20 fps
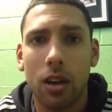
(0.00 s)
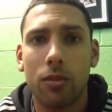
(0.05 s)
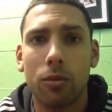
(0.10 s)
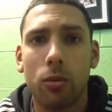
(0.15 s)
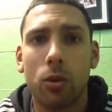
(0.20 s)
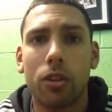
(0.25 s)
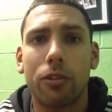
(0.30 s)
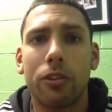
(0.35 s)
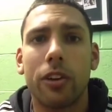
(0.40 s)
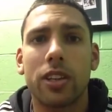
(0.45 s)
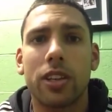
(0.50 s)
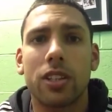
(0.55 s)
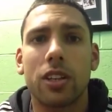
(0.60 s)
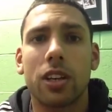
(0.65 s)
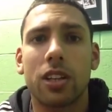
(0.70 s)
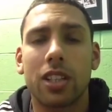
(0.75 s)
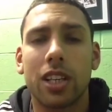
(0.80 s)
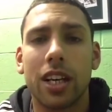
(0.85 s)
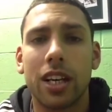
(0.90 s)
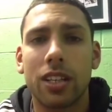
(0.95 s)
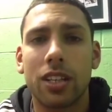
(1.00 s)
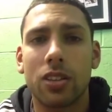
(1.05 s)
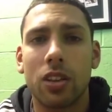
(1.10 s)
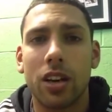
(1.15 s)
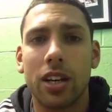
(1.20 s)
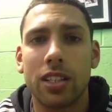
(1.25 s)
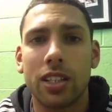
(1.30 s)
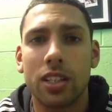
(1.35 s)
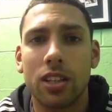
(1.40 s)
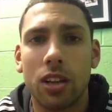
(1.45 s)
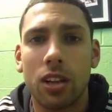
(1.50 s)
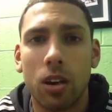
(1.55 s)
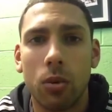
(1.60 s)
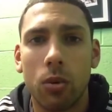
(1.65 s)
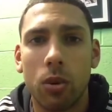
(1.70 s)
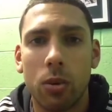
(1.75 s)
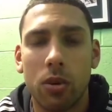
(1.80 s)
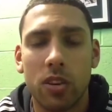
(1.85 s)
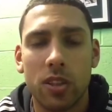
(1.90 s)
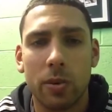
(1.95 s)
would have first started exercising, you know,
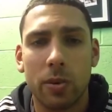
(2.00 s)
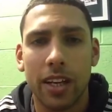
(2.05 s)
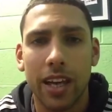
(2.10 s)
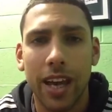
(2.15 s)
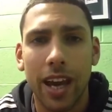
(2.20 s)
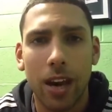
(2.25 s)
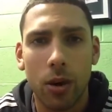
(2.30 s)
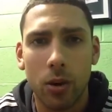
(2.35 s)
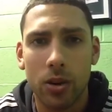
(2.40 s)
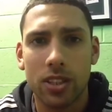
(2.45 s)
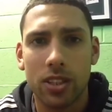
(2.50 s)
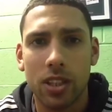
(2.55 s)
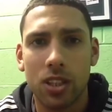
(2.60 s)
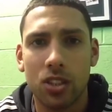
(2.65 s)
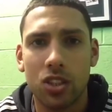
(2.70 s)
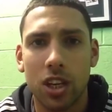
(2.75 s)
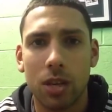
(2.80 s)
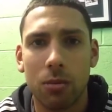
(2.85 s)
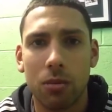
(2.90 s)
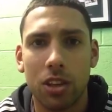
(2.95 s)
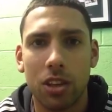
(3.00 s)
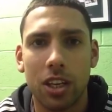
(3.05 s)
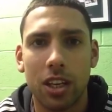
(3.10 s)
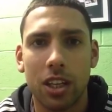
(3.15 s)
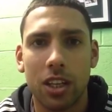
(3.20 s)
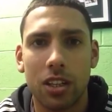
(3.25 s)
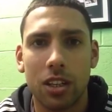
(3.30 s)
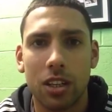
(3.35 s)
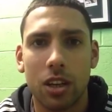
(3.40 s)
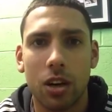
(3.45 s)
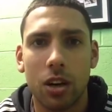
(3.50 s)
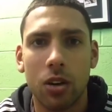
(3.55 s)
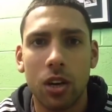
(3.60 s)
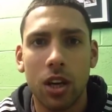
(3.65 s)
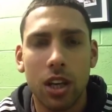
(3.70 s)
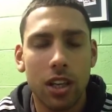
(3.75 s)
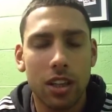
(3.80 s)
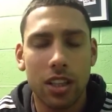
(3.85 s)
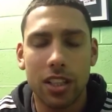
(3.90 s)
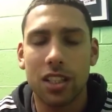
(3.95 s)
we would have spent hours in the gym thinking, you know,
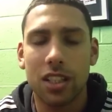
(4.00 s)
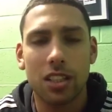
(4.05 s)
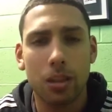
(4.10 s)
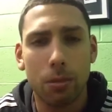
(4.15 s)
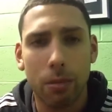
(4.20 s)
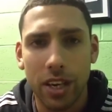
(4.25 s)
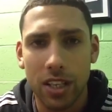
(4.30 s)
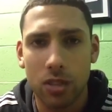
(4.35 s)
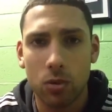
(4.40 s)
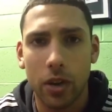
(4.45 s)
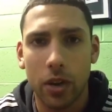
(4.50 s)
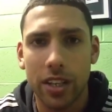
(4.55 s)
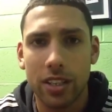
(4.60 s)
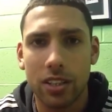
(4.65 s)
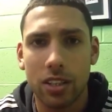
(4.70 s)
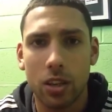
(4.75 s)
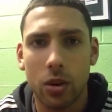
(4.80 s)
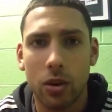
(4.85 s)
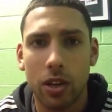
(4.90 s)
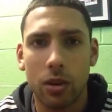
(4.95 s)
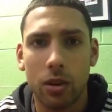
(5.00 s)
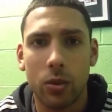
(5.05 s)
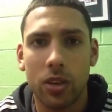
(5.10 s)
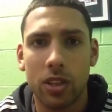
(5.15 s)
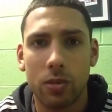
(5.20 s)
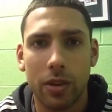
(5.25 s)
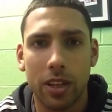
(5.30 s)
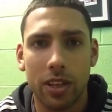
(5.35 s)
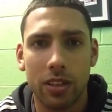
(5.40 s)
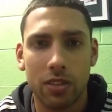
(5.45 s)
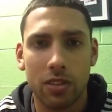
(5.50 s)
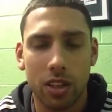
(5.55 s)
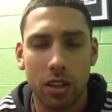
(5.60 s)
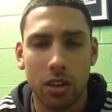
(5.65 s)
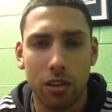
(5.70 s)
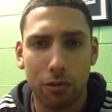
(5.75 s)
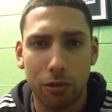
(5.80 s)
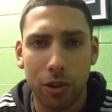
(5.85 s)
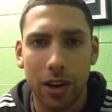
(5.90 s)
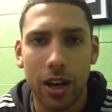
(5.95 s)
this is the best way to do it. We spend, you
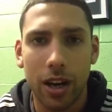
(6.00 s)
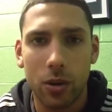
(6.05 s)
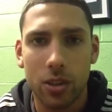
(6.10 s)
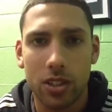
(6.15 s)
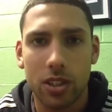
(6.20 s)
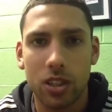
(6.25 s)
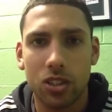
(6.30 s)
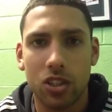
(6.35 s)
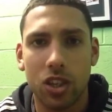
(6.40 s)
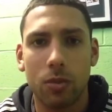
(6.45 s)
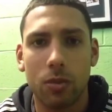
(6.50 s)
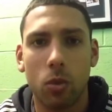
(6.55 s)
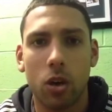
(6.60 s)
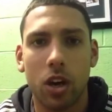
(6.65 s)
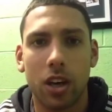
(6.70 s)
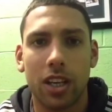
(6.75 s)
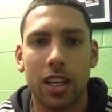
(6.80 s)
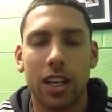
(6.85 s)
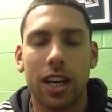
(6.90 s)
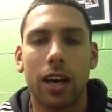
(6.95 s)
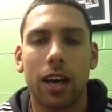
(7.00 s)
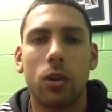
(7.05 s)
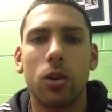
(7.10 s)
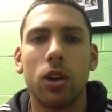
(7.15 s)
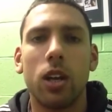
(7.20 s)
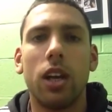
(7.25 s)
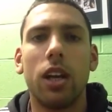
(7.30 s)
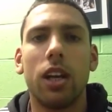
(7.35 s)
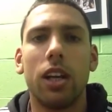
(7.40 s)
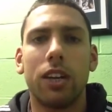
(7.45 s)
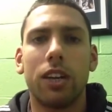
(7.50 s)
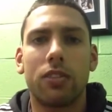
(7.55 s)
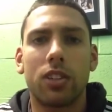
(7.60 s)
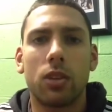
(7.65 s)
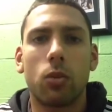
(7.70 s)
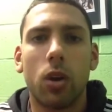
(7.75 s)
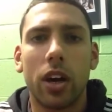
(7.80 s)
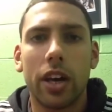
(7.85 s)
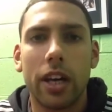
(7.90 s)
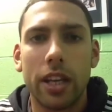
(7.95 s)
know, 3 hours in the gym working out,
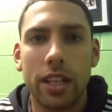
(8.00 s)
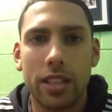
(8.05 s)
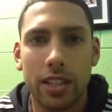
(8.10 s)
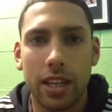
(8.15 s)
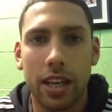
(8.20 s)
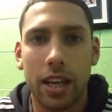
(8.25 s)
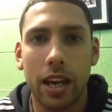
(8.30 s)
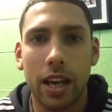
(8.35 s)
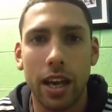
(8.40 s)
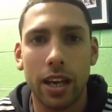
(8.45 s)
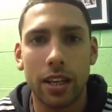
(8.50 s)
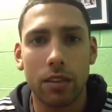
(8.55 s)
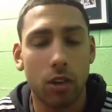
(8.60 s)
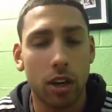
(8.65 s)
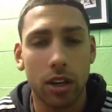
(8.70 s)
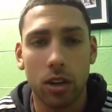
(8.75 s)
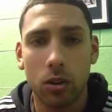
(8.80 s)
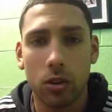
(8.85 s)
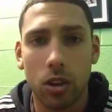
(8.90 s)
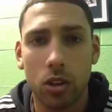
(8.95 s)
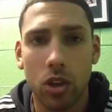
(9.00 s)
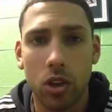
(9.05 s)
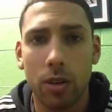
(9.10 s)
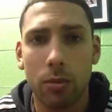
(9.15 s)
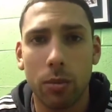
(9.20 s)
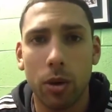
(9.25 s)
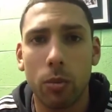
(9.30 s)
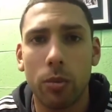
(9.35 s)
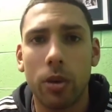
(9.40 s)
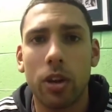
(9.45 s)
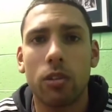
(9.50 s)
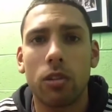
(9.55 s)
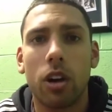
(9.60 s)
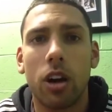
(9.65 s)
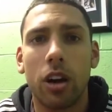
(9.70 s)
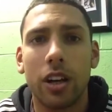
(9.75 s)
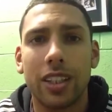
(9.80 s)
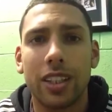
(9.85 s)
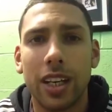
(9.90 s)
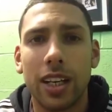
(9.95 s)
lifting weights and running on the treadmill. But
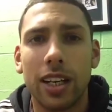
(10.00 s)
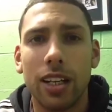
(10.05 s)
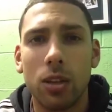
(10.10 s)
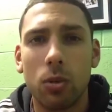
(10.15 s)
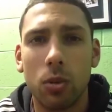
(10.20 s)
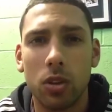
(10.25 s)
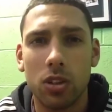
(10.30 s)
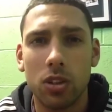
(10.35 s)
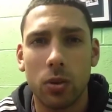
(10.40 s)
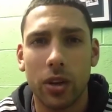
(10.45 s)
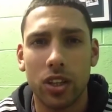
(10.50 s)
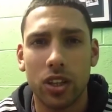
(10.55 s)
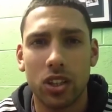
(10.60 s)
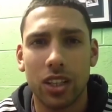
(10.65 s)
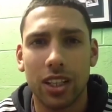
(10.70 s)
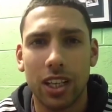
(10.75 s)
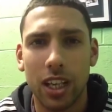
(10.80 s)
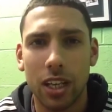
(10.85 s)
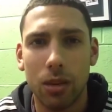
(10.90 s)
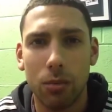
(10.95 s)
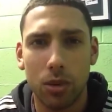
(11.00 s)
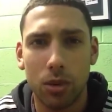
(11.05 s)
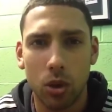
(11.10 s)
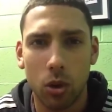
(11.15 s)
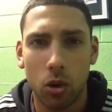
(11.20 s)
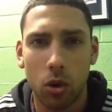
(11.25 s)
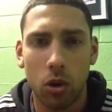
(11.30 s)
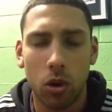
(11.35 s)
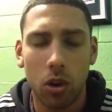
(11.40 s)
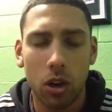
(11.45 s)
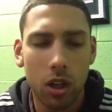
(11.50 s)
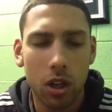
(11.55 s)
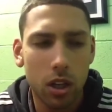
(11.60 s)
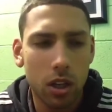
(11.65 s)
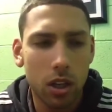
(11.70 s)
ideally, you want to actually keep your